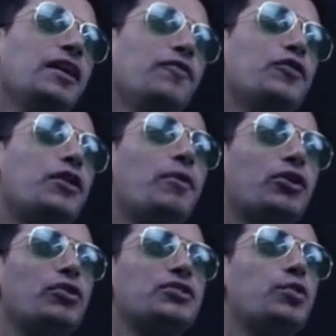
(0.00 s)
if you come
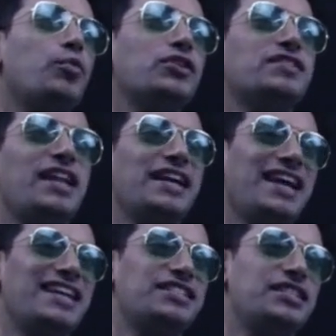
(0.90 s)
across the words
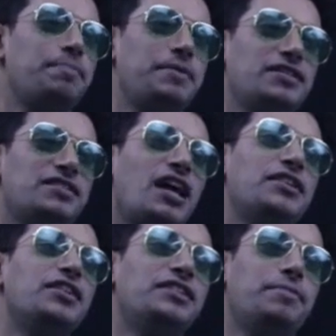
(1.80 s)
like STP,
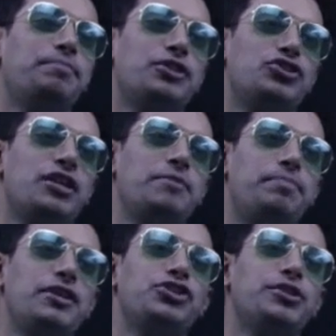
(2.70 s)
standard temperature
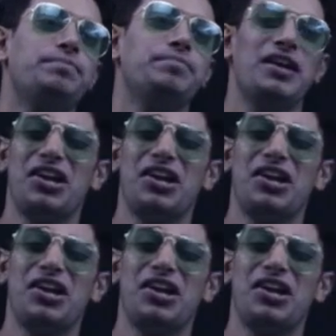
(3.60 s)
and pressure,